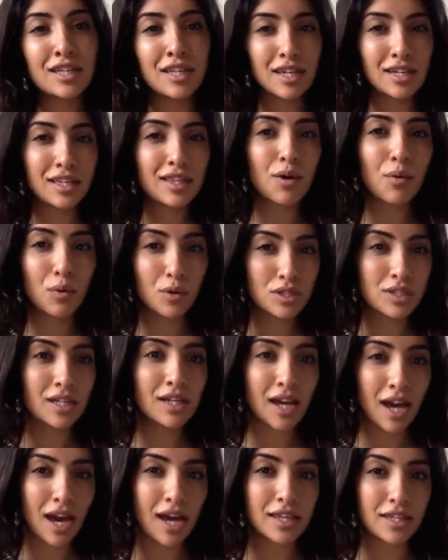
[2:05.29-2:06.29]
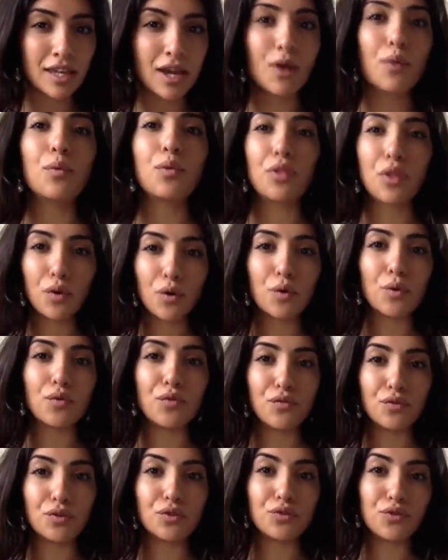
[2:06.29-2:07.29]
Like, there was a guy there with the whole
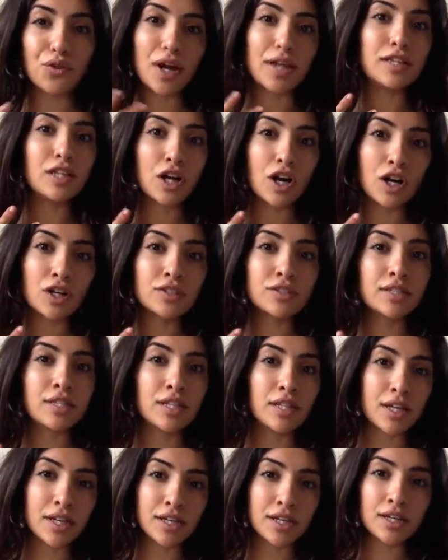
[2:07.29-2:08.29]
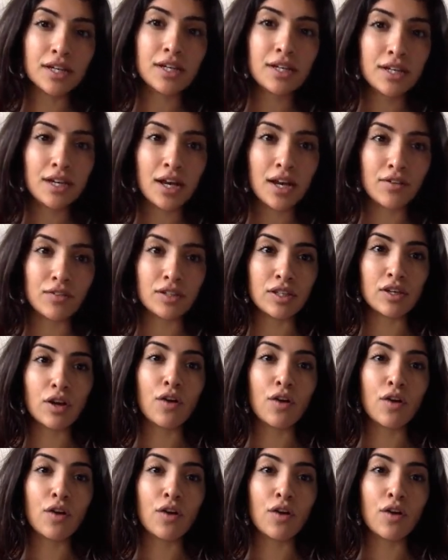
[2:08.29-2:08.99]
full dreadlocks and like everything.